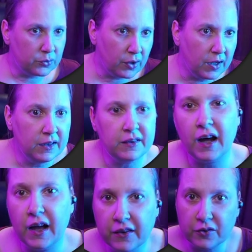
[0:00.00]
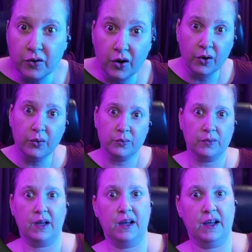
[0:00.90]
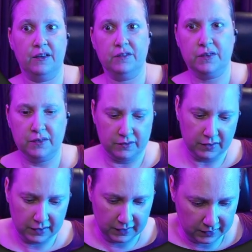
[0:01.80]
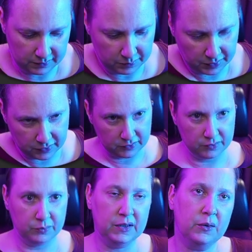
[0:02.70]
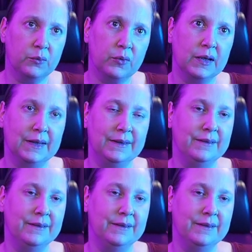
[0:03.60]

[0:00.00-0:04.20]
try the other code we have, right? Because we don't really